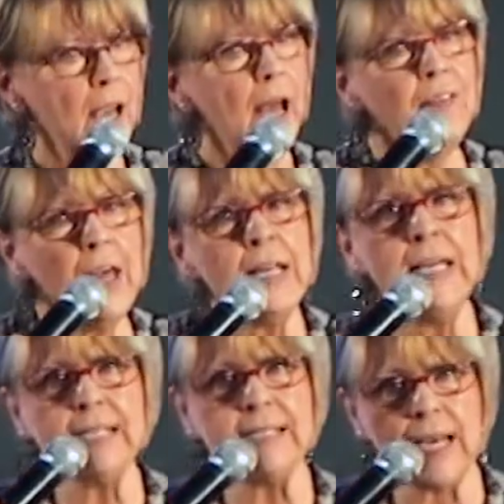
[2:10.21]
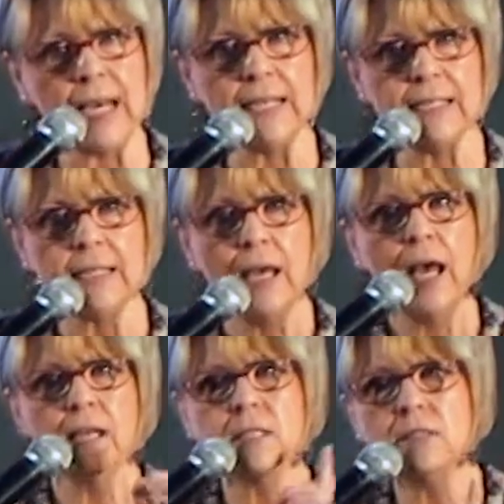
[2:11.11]
And then he says,
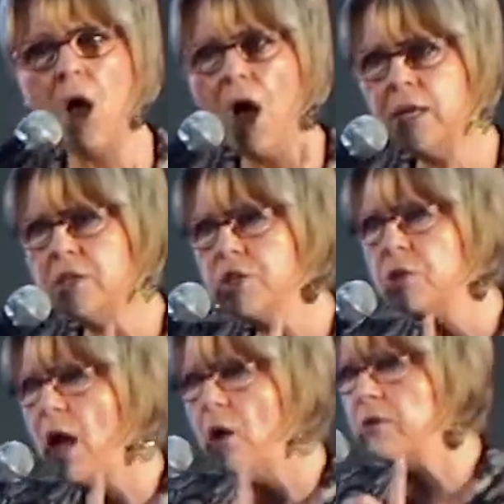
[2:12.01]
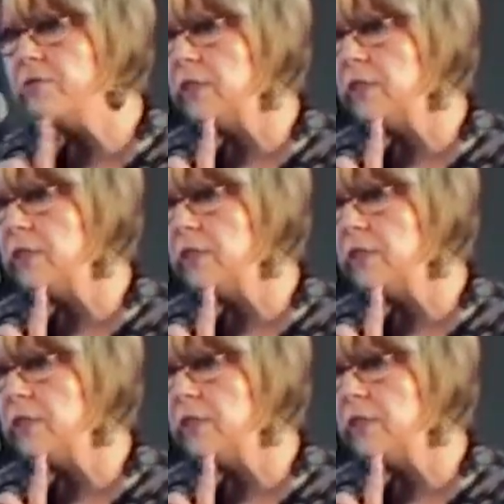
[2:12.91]
as long as you're out of the